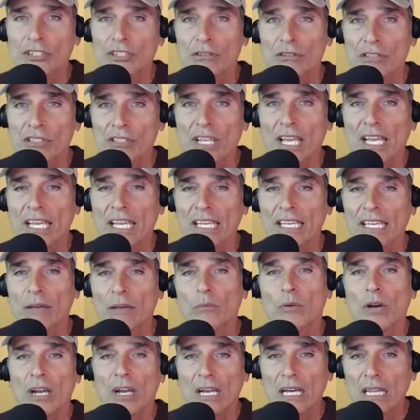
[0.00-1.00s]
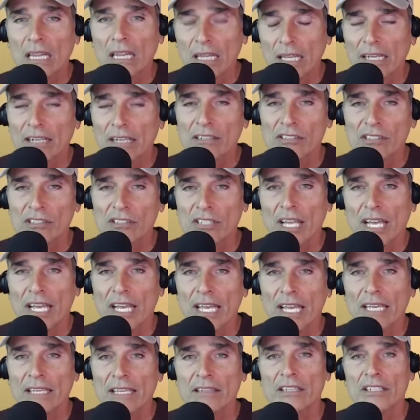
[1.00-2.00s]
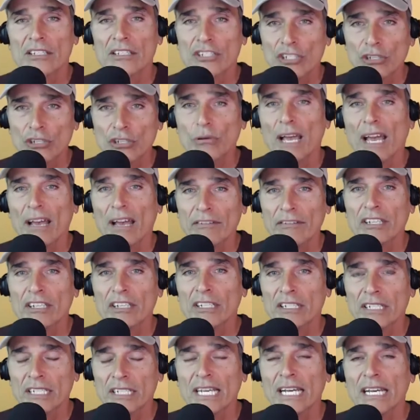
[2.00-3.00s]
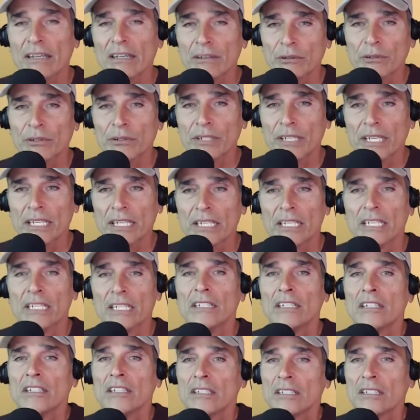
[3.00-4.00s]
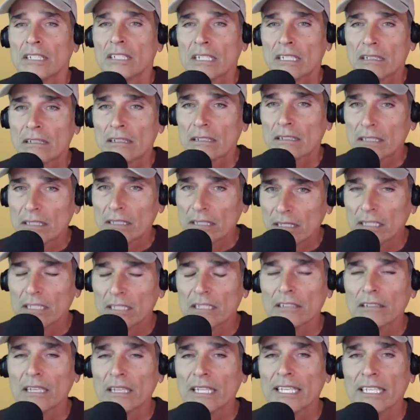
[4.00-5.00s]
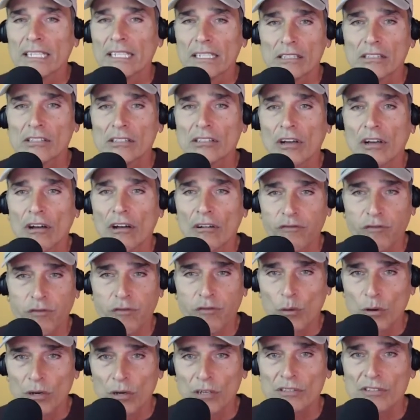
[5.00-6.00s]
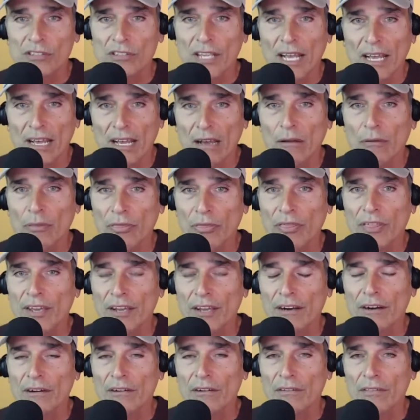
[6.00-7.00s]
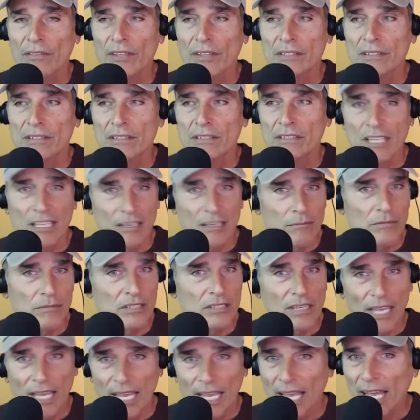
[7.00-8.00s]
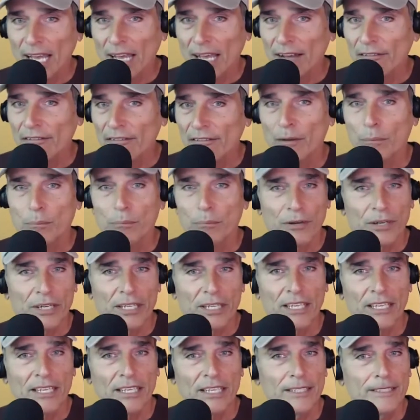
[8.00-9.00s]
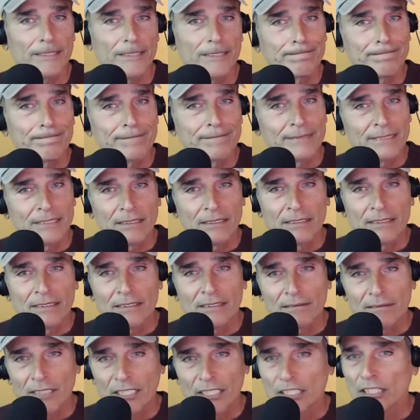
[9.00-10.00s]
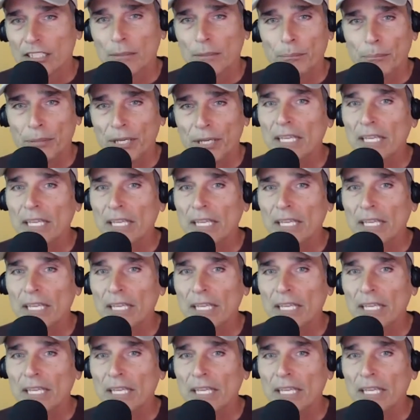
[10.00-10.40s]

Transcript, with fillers: you're saying and what Claire's saying, that you haven't encountered it. Clearly, it's a force out there that seems to have a pretty yeah. good appeal.